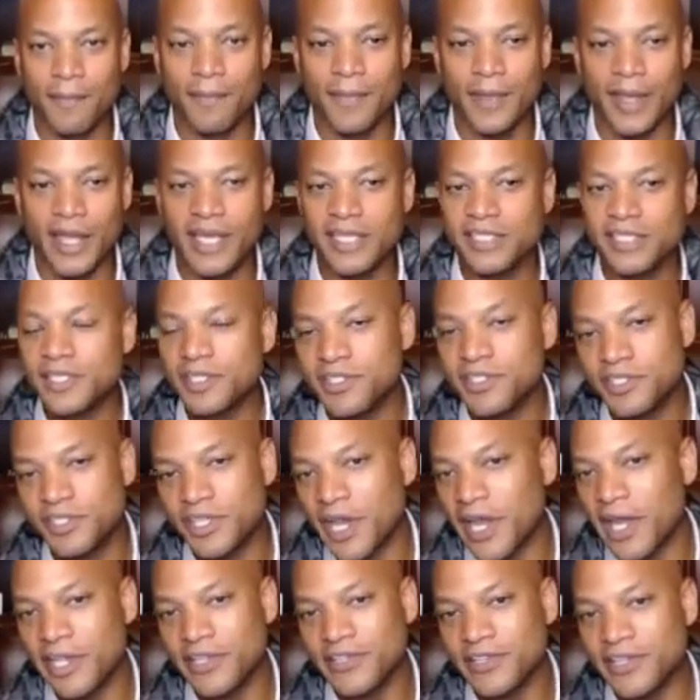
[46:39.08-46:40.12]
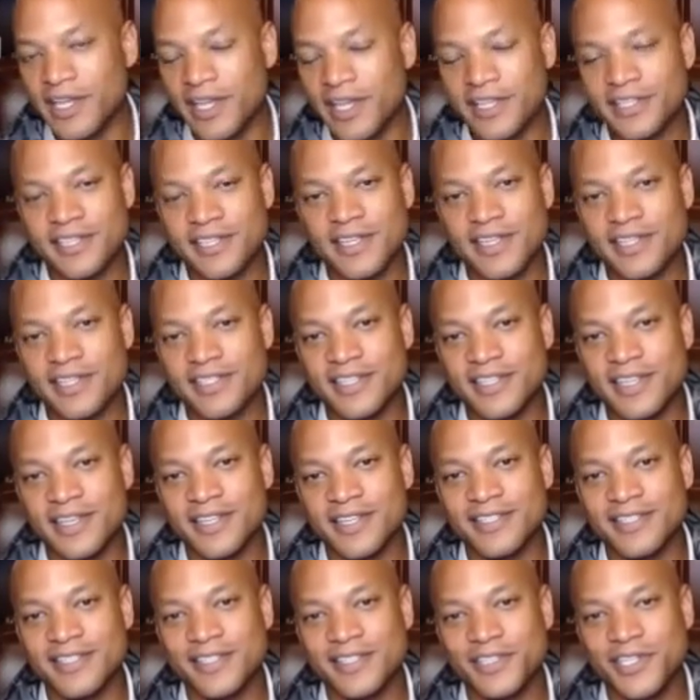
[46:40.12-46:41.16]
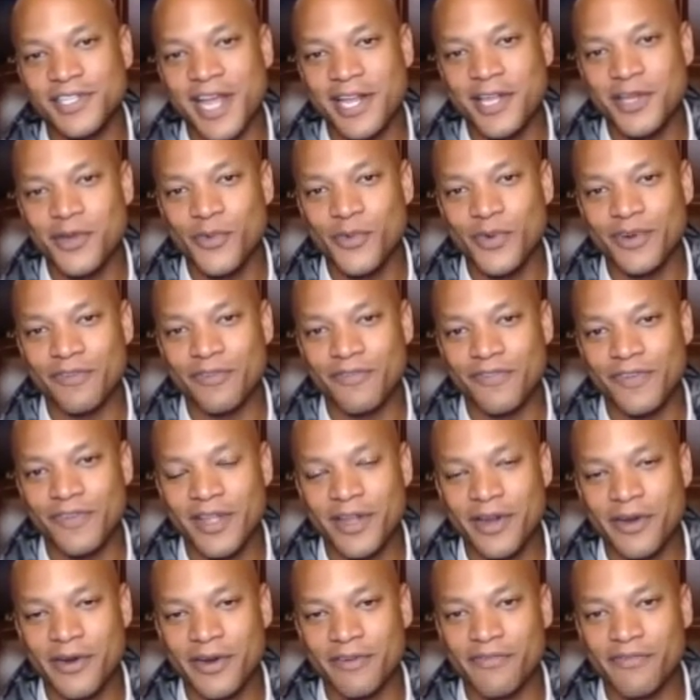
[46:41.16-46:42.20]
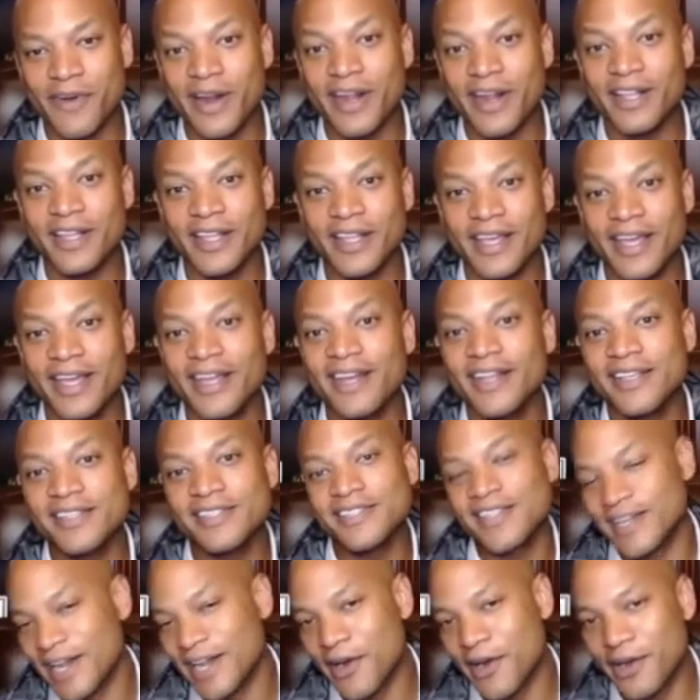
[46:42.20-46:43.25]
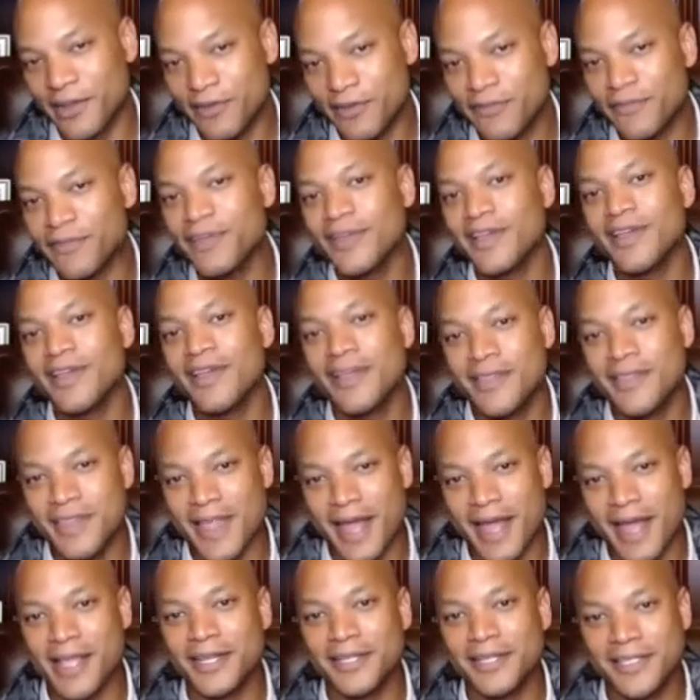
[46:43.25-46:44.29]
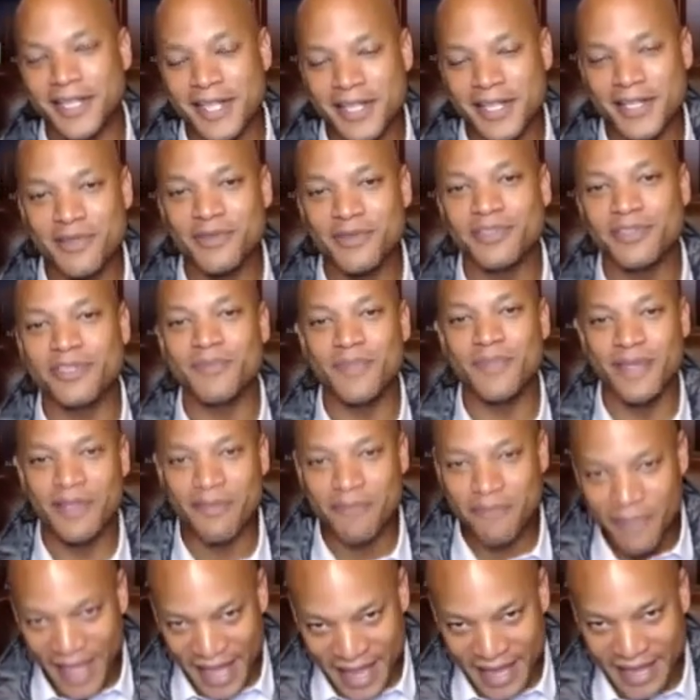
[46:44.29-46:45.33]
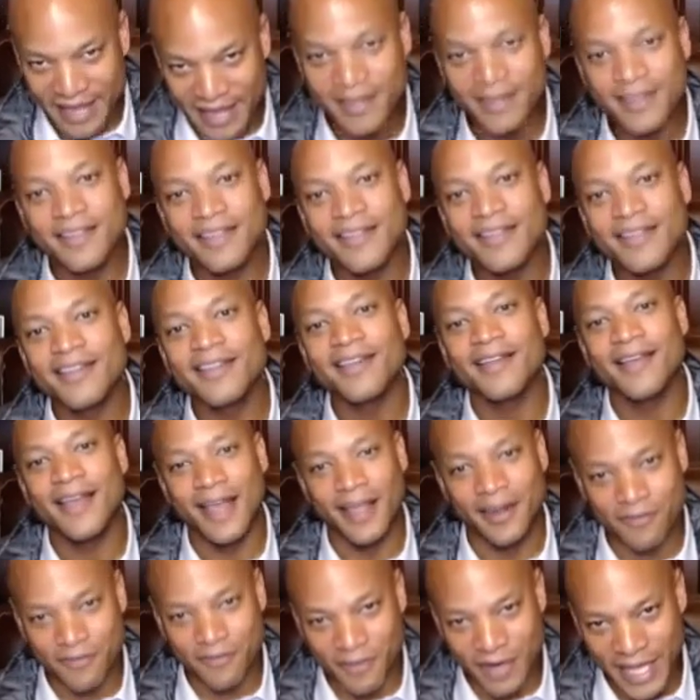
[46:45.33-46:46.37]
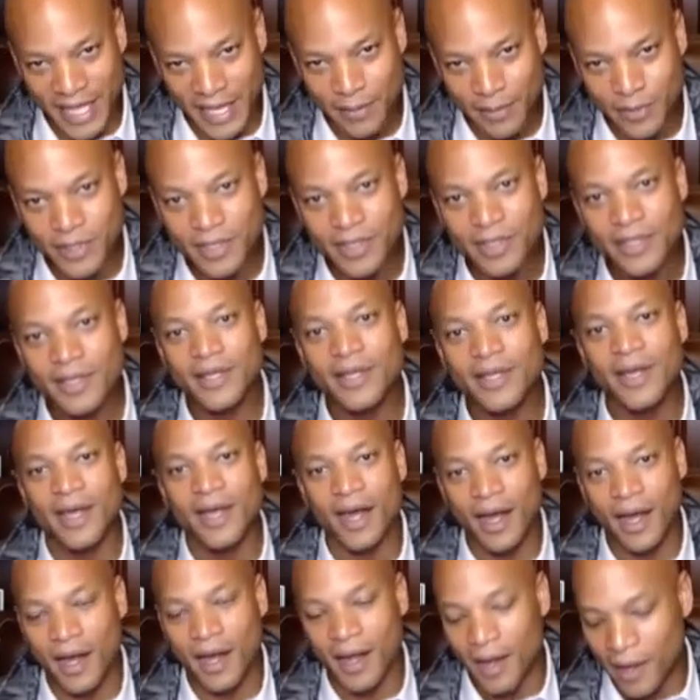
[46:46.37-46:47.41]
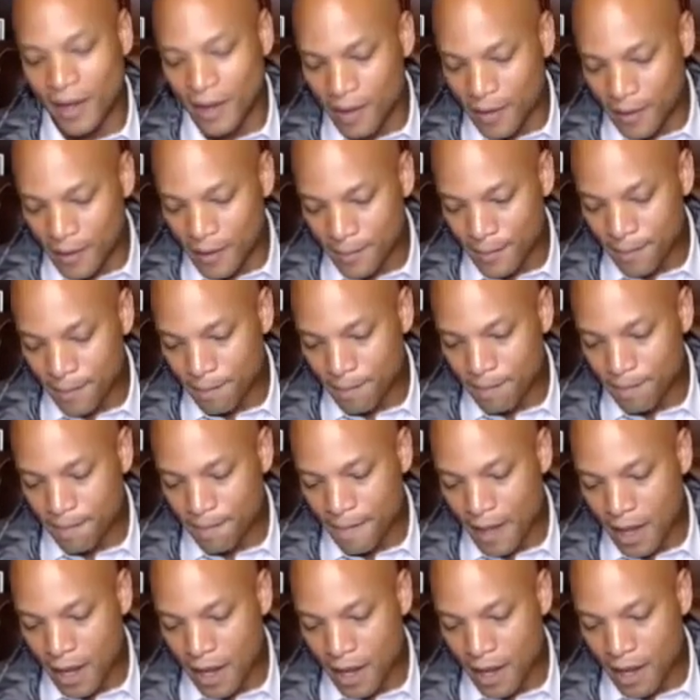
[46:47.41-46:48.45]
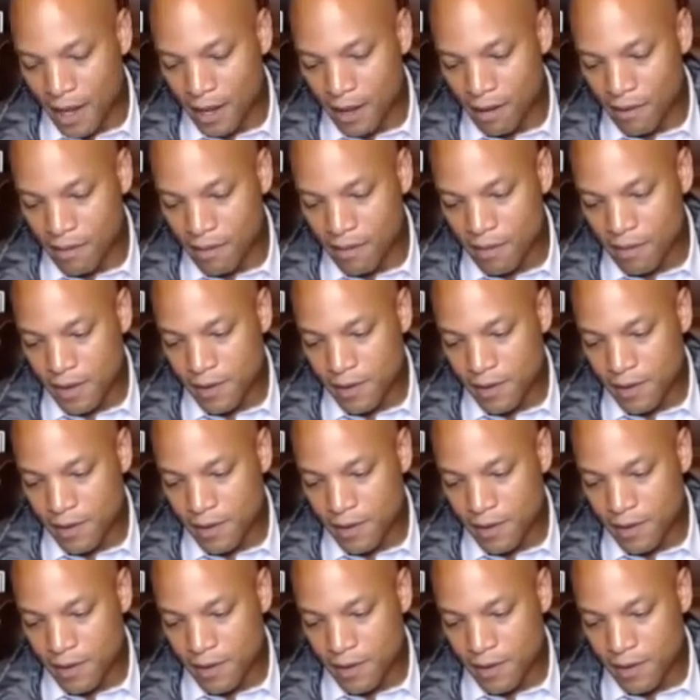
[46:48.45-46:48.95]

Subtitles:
is a genuine fear, and frankly, it is the narrative that continues to be fanned and flamed. Um, uh,